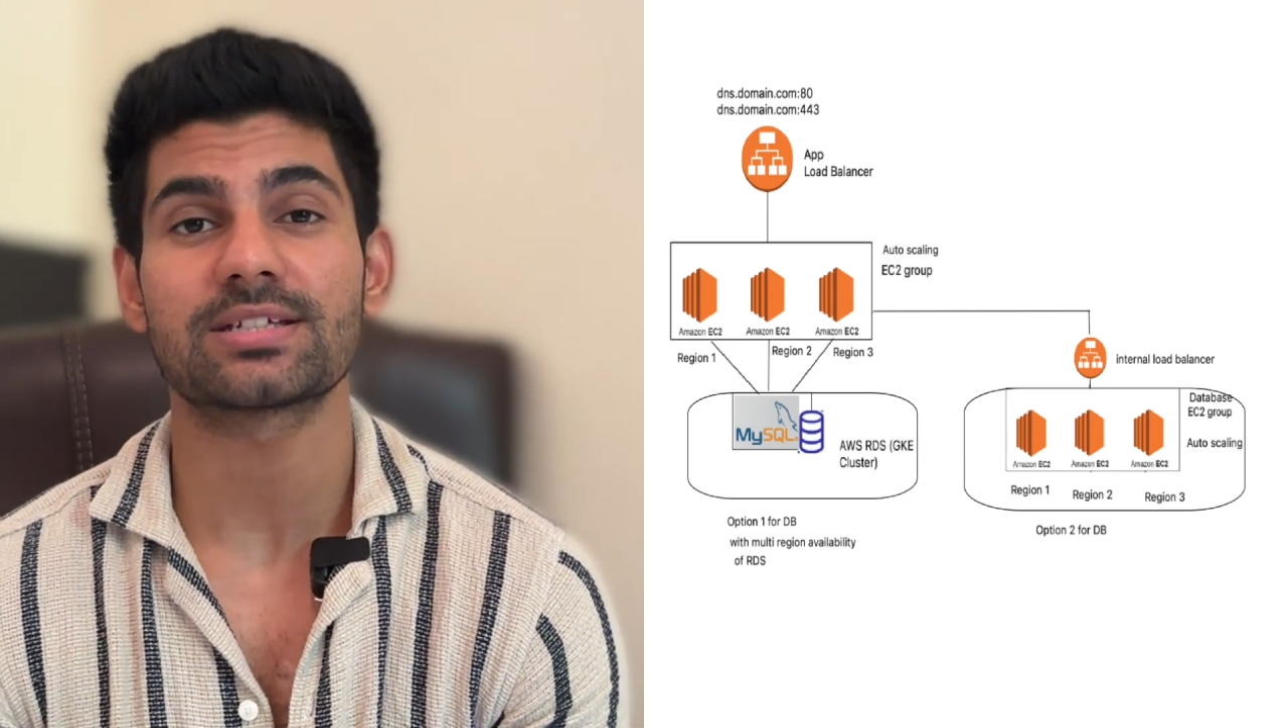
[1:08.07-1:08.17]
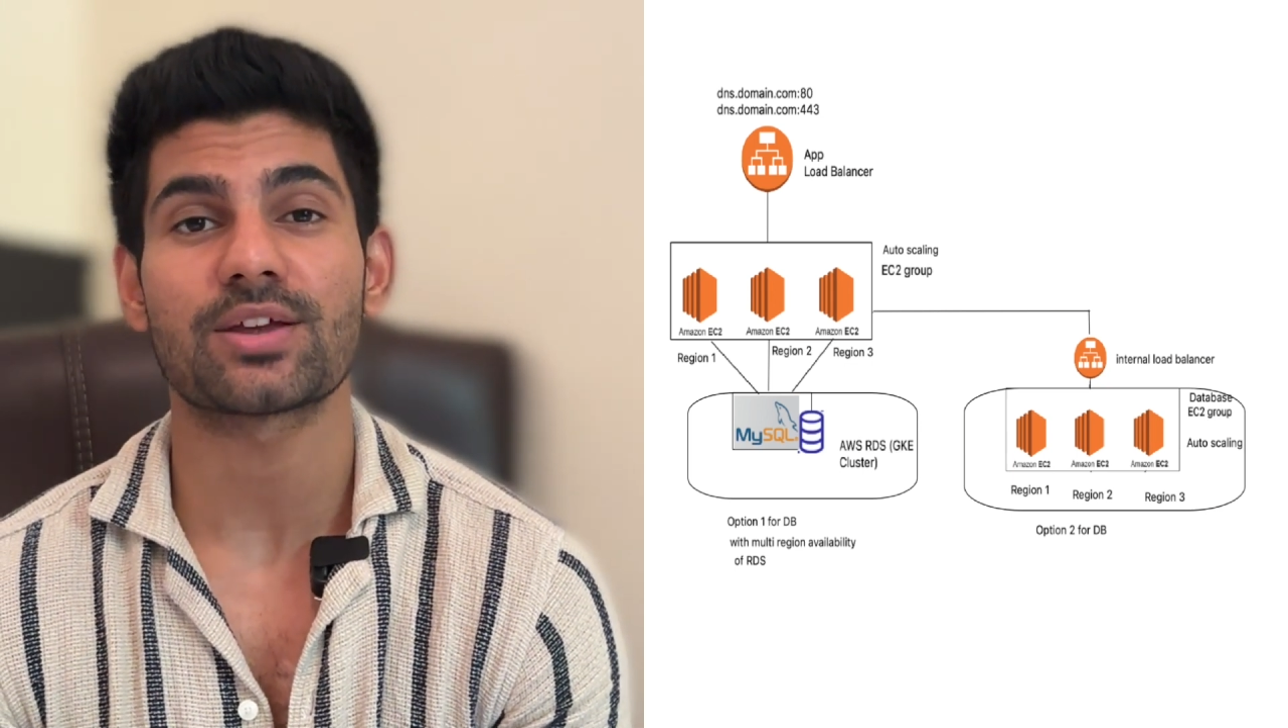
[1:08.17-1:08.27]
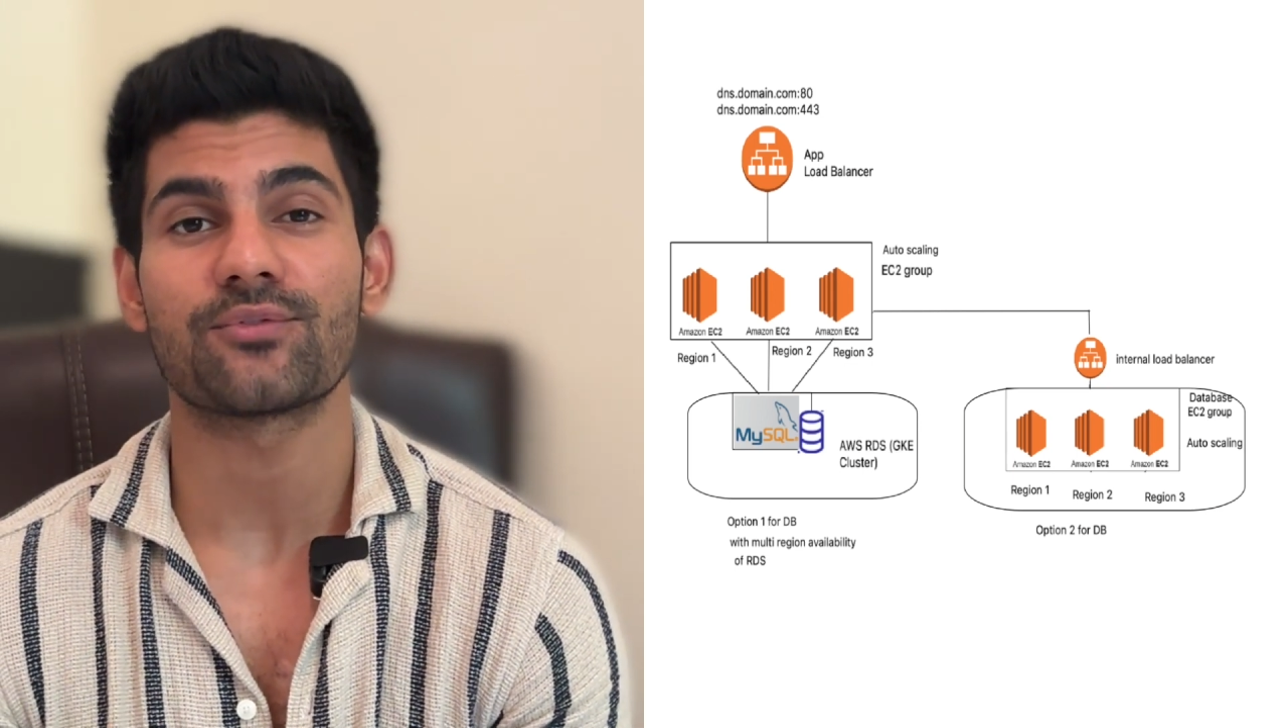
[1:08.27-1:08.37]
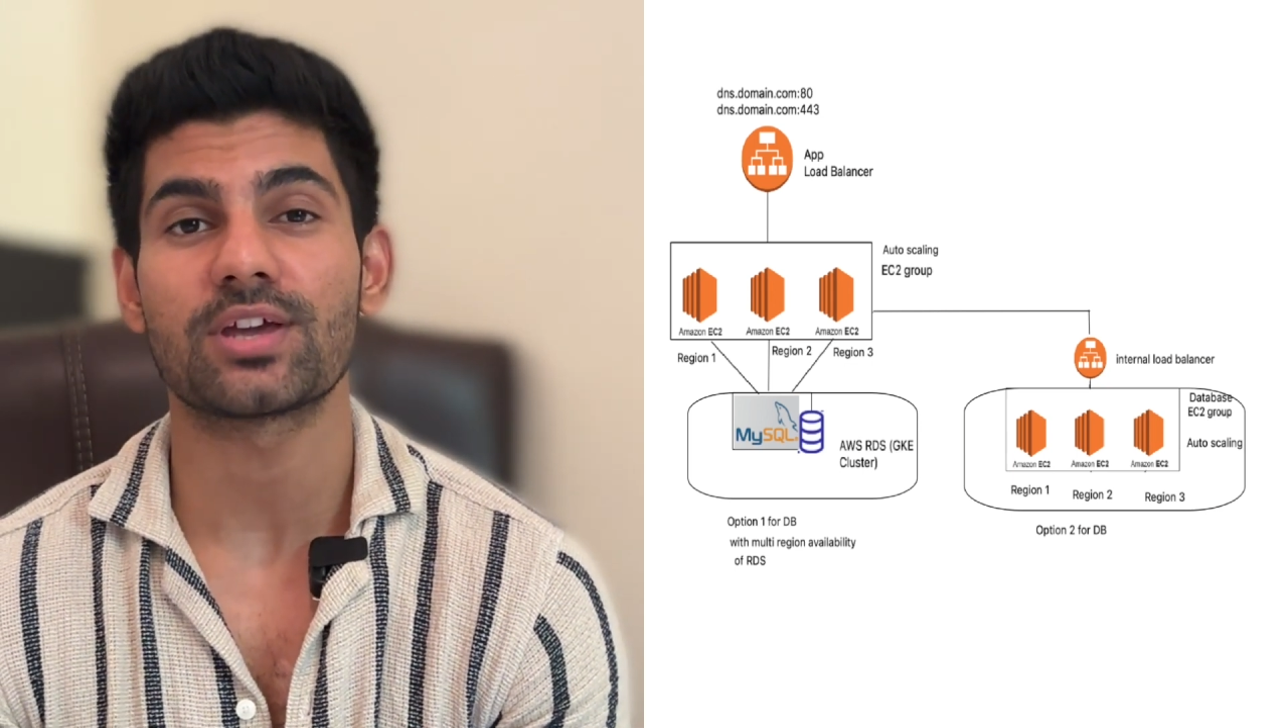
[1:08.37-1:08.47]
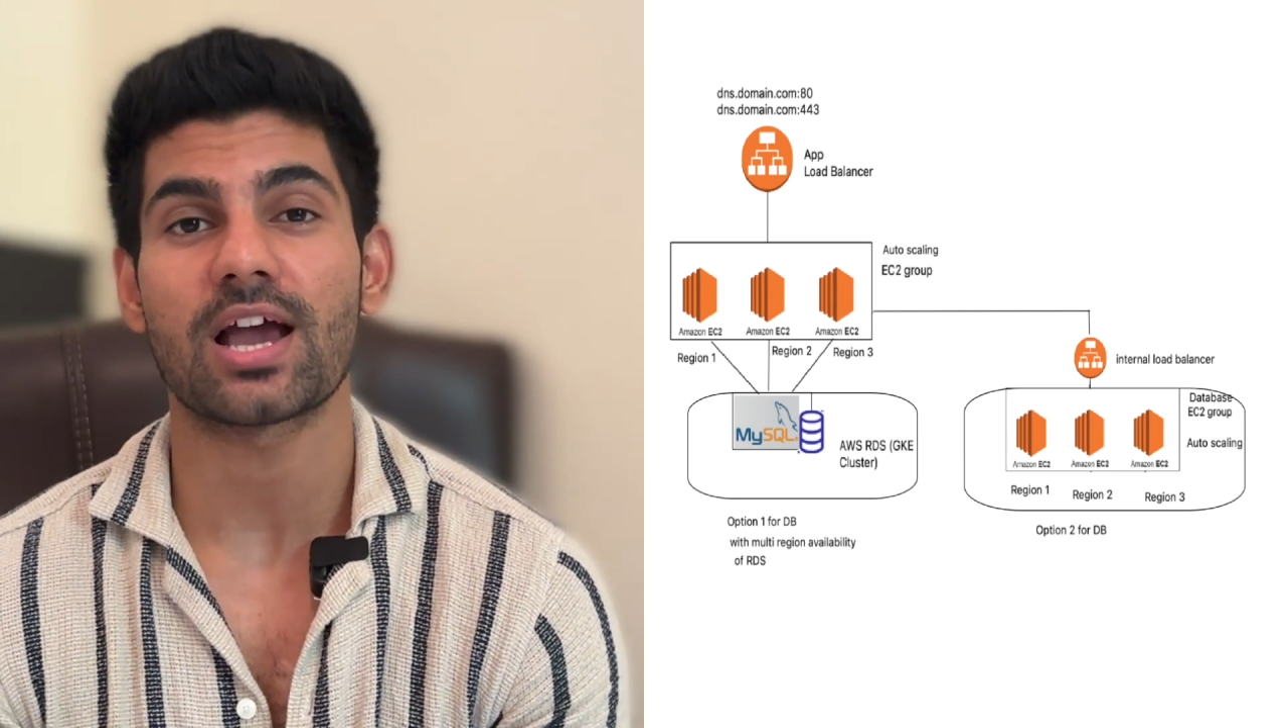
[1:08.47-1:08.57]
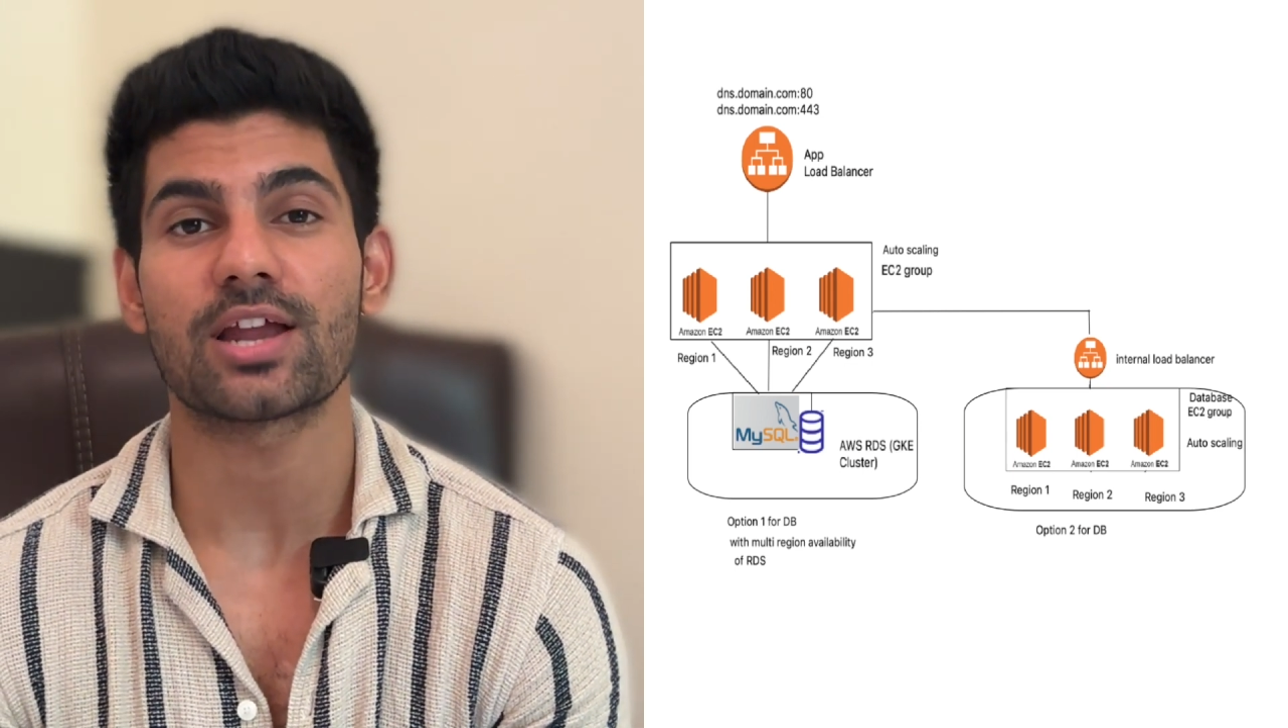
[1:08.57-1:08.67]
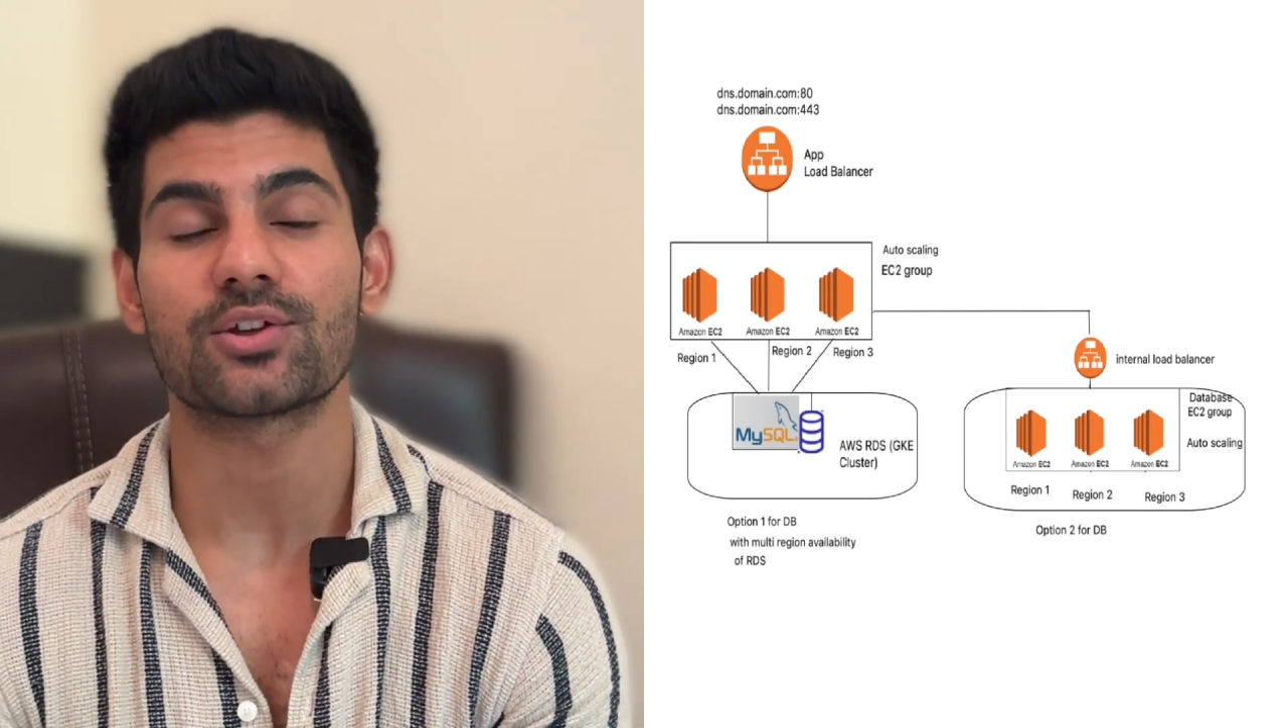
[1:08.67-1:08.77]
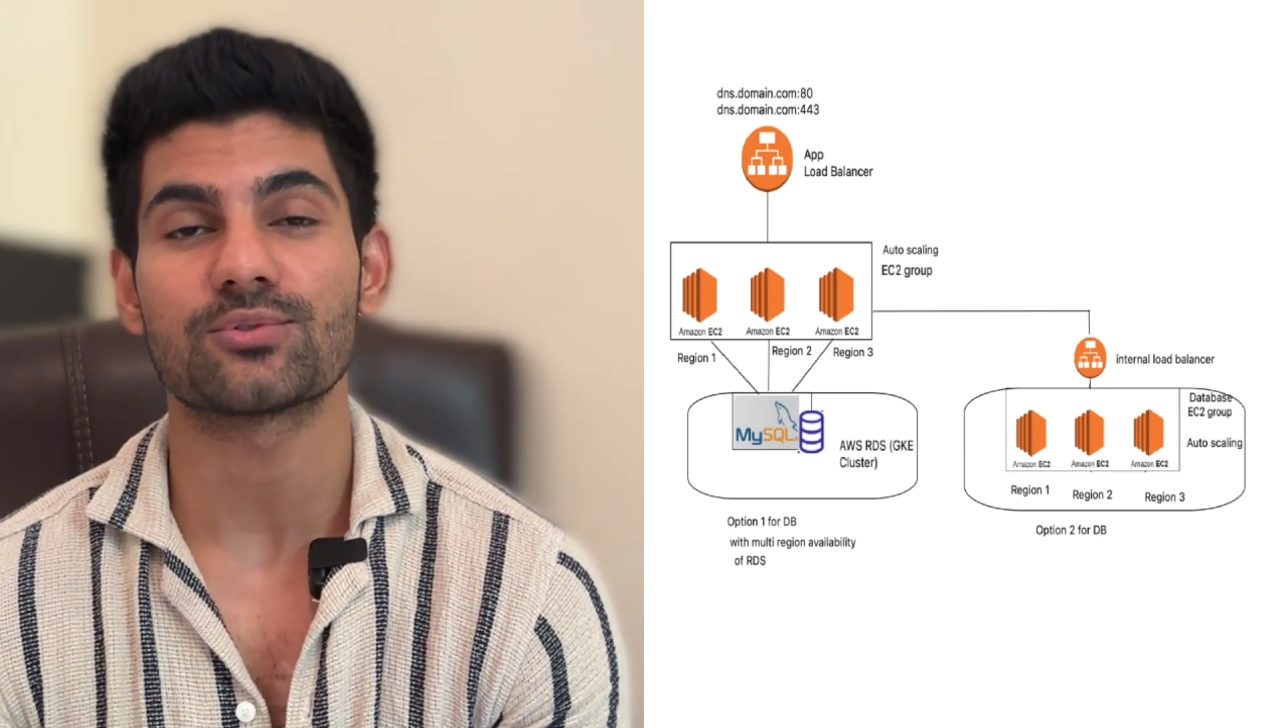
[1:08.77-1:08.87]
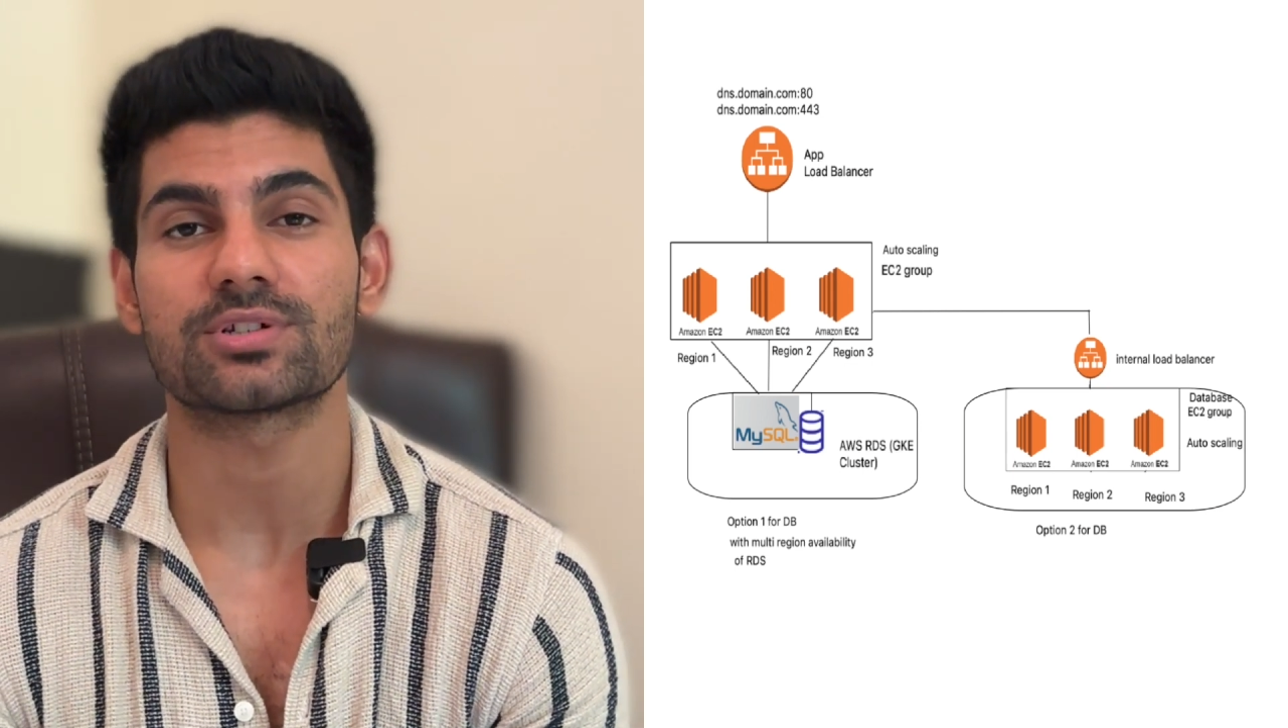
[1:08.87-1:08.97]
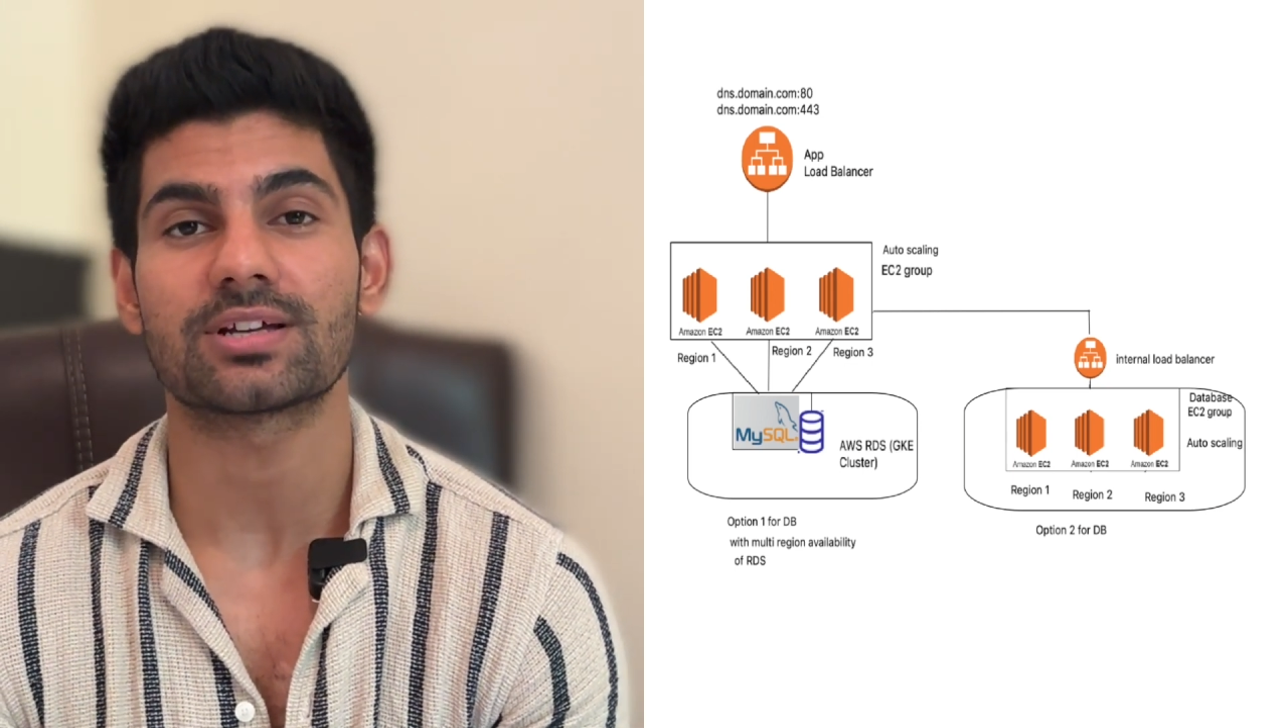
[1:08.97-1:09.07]
we are
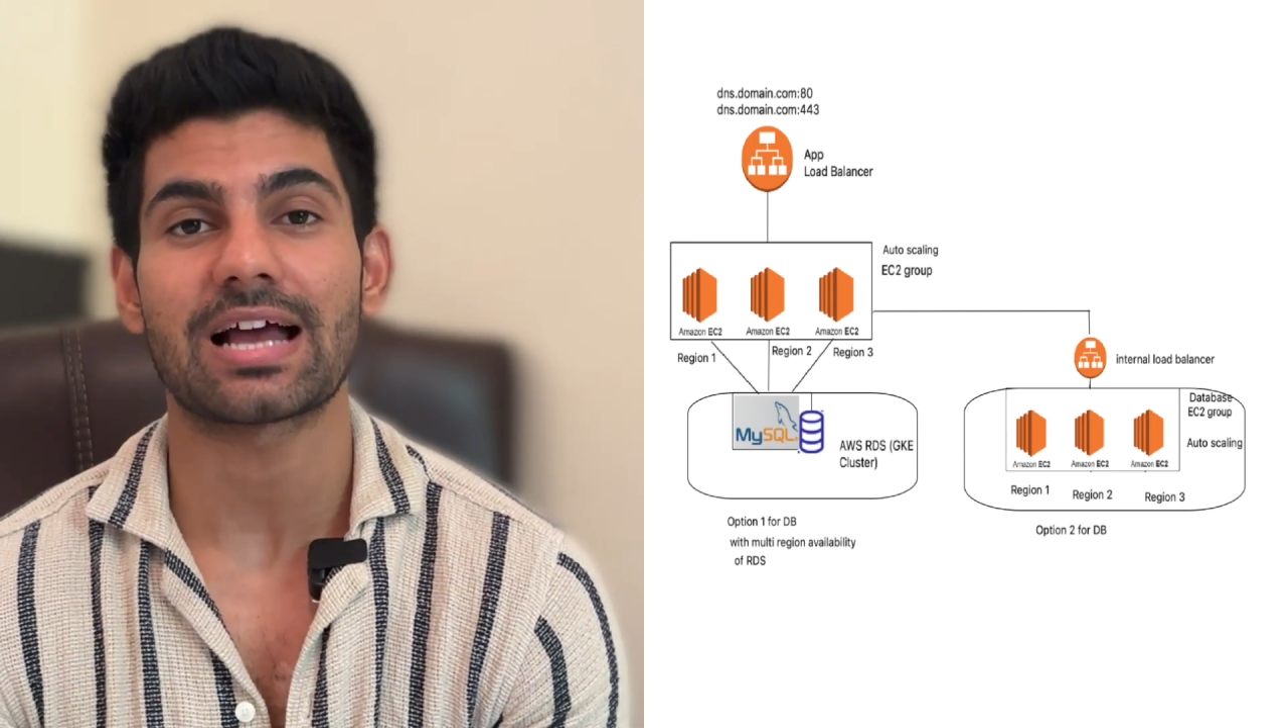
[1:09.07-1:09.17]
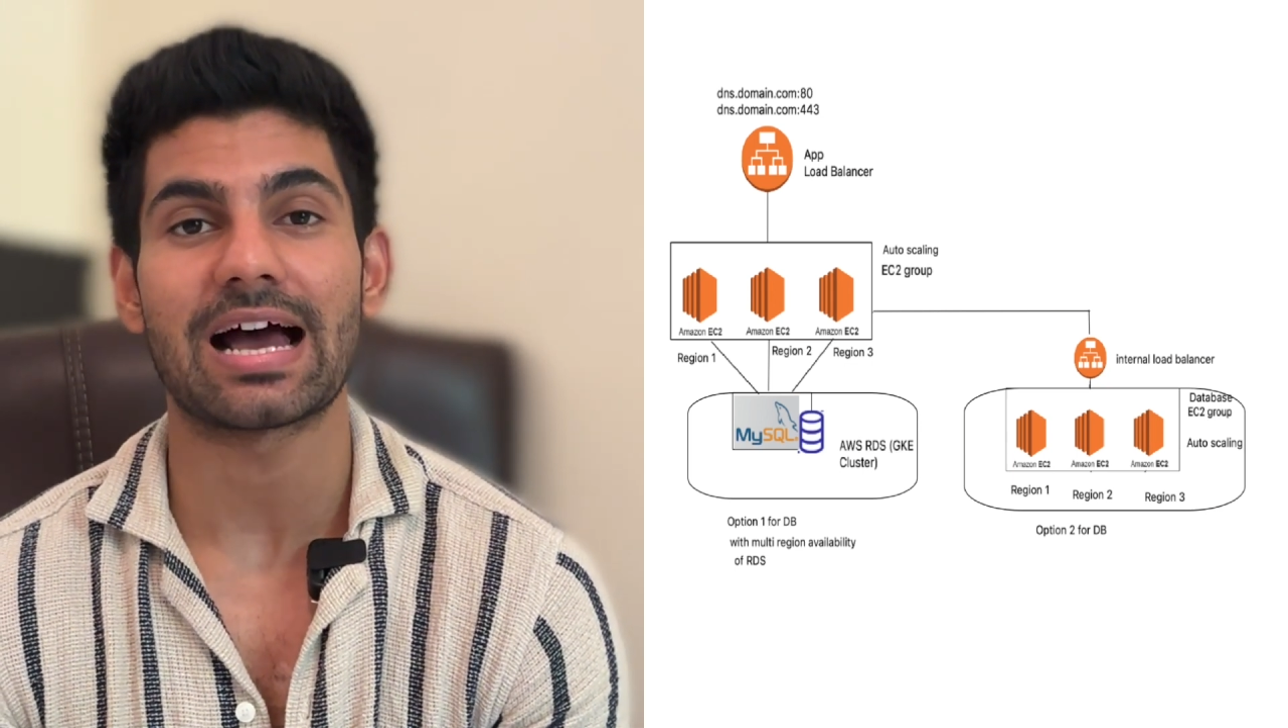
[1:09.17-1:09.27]
using